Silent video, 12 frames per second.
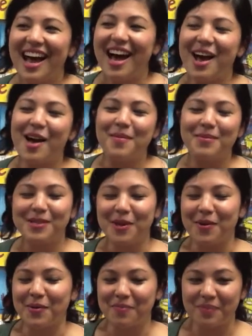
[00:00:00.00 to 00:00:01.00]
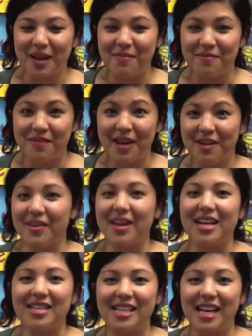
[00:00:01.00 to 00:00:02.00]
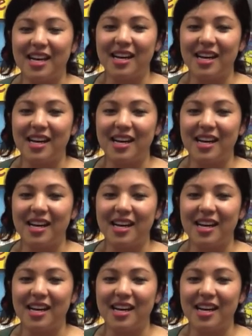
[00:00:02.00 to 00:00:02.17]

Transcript: um, so I'm very, very excited,